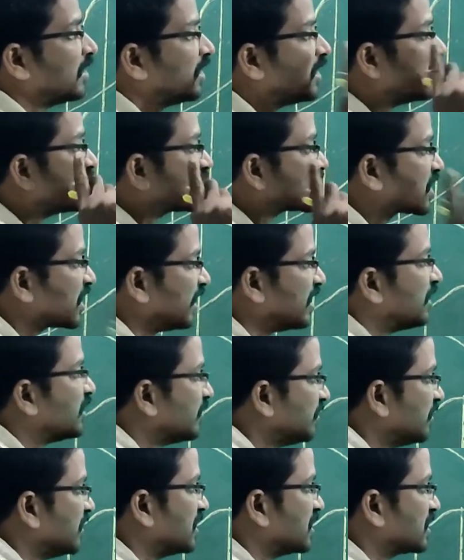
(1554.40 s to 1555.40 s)

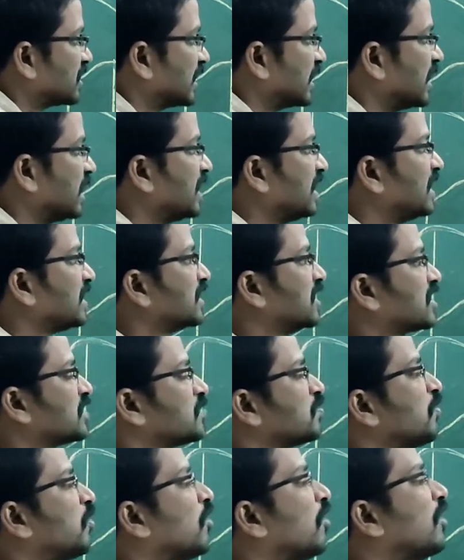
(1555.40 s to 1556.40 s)
discontinuously in the
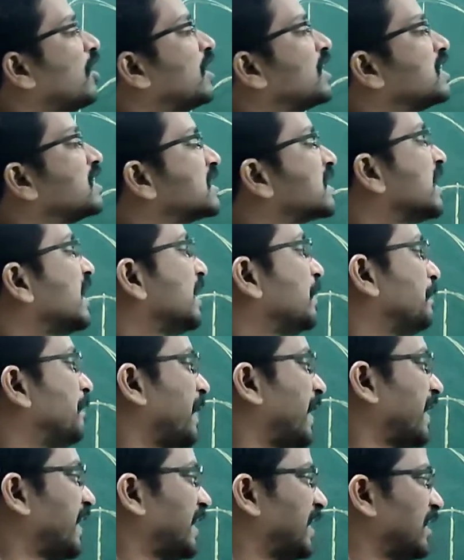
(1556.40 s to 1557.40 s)
small discrete
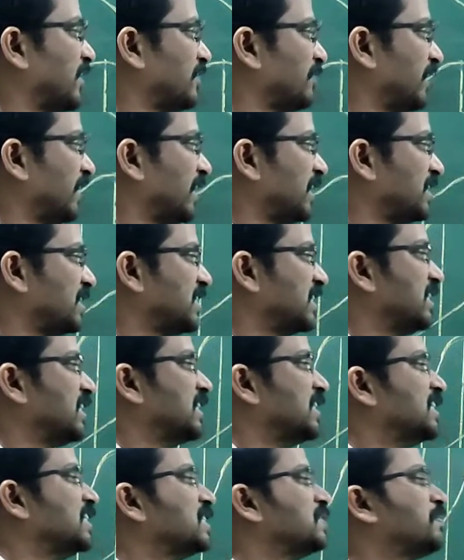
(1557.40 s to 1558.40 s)
packet of
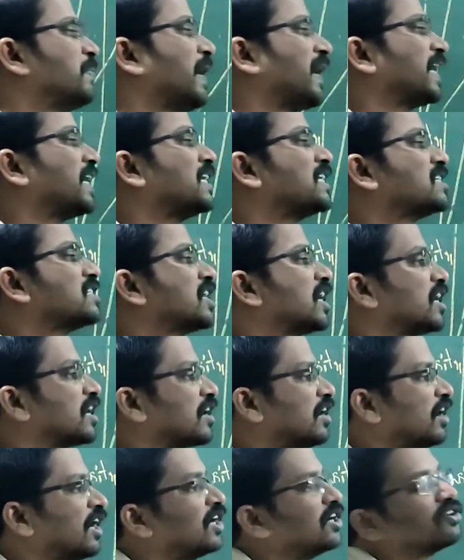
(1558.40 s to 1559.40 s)
energy. These packets
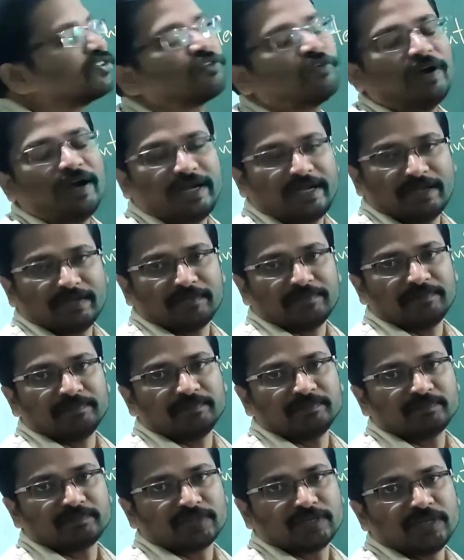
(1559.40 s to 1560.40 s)
are called quantum.
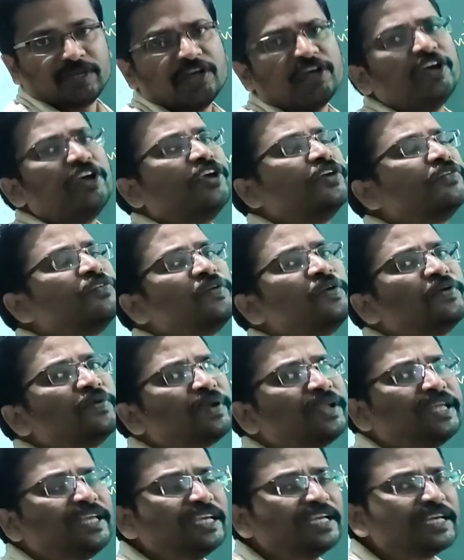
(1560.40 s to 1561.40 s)
If
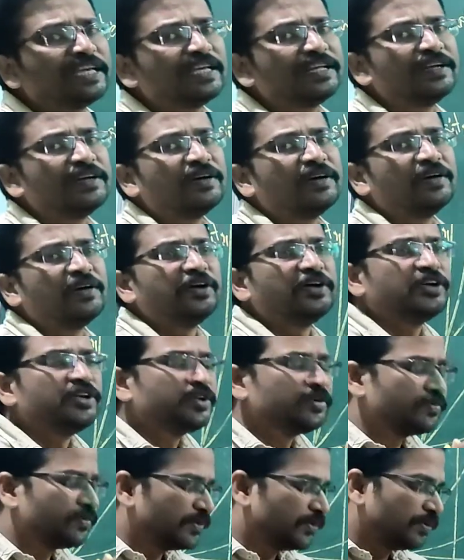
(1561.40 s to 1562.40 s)

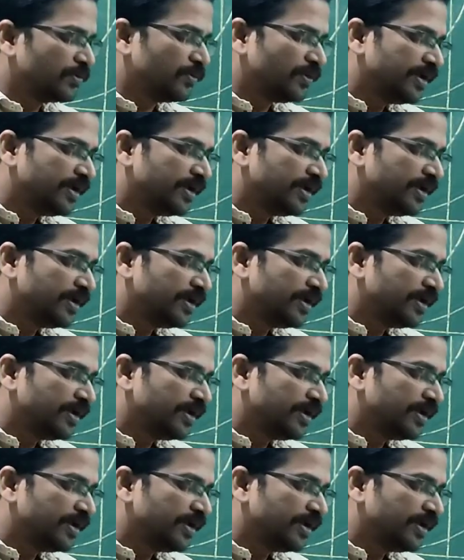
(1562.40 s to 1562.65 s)
you